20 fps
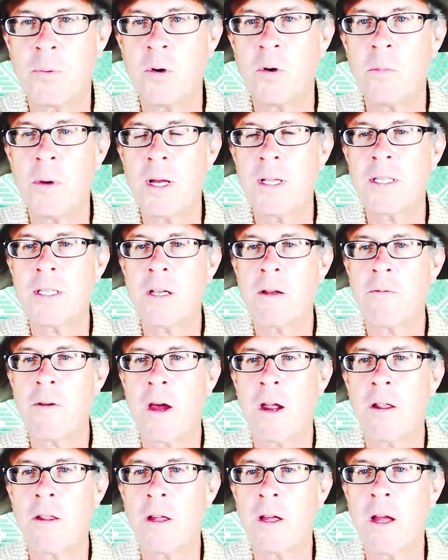pull myself
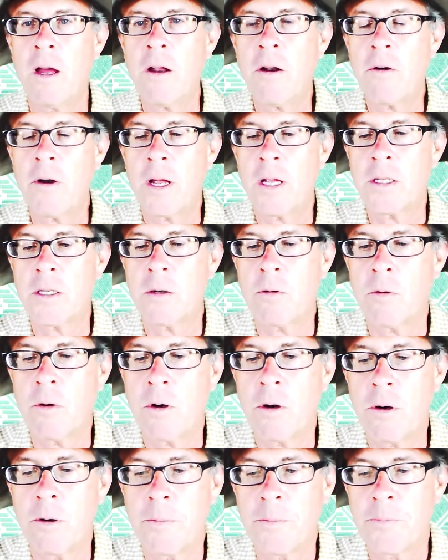out of the gutter, as it
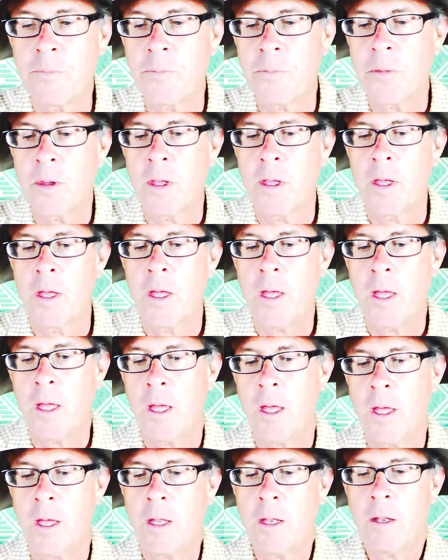were.
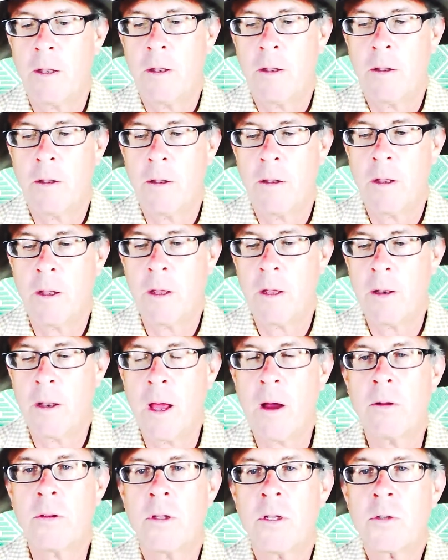And uh,
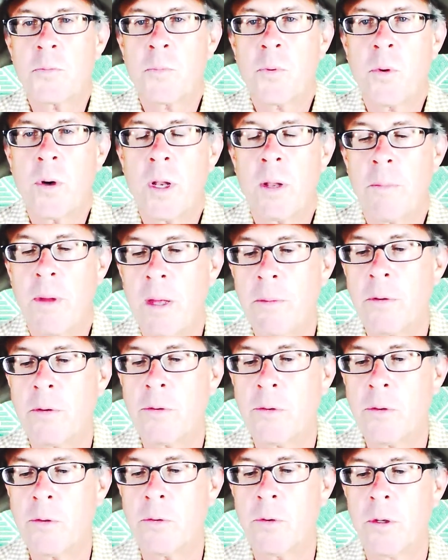now at this point, I'm
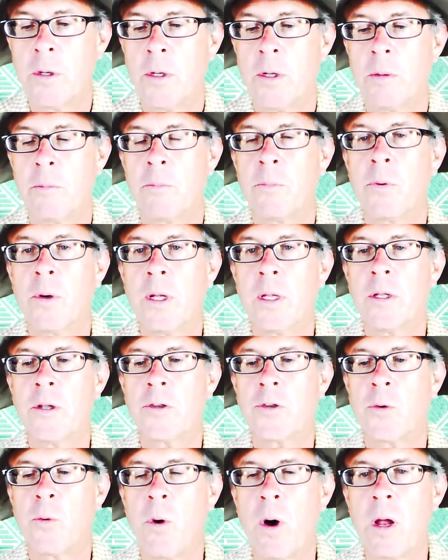able to bring
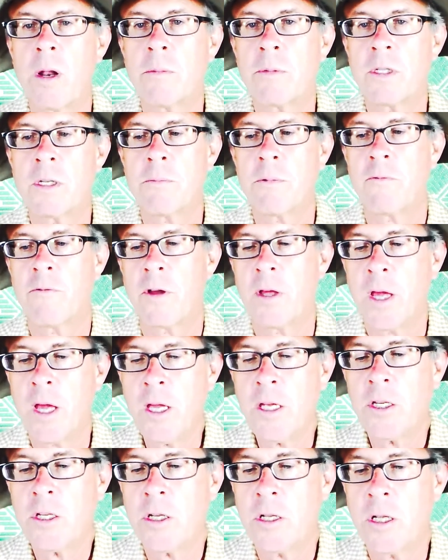this quantum
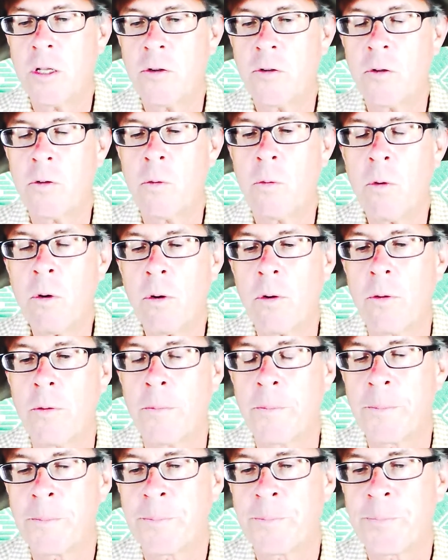simplification into the
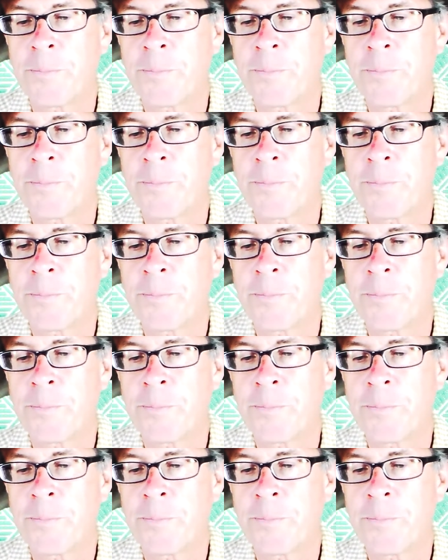world.